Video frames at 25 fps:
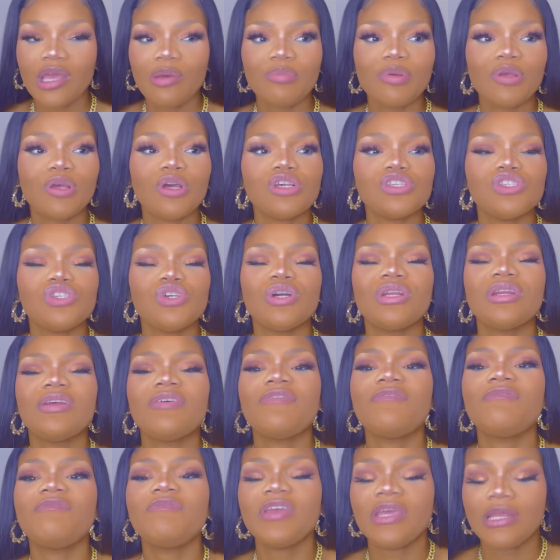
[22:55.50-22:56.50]
because you're going
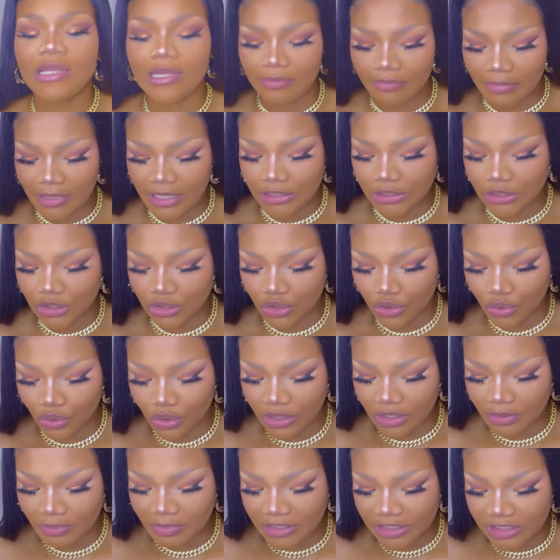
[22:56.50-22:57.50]
to feel amazing. You're
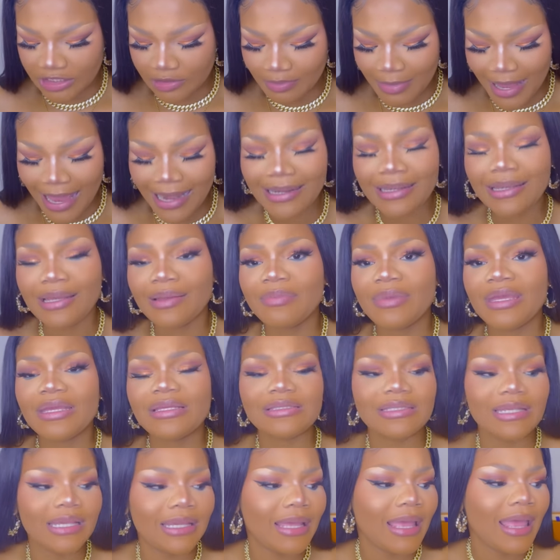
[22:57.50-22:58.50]
going to be smelling
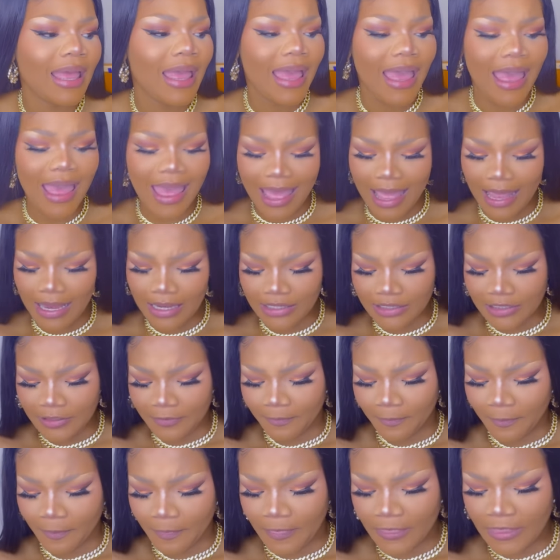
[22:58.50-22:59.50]
amazing. And
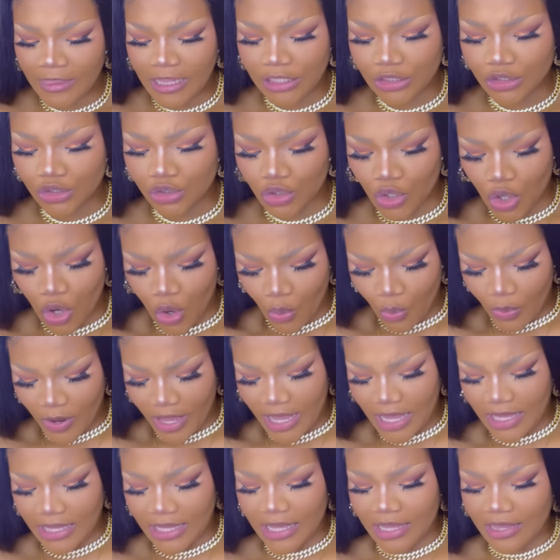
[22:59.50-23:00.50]
there's no
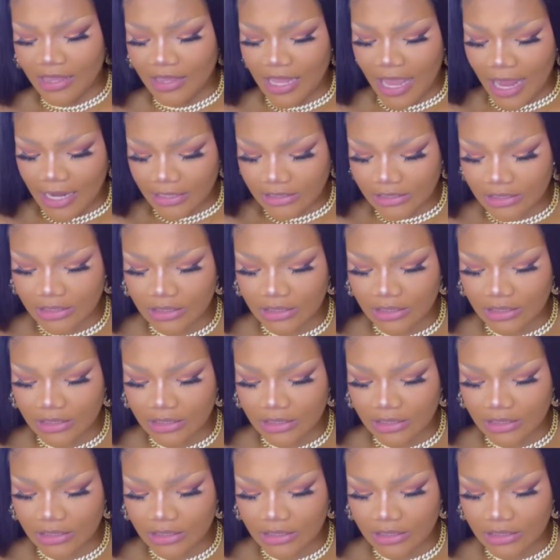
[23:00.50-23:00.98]
way in that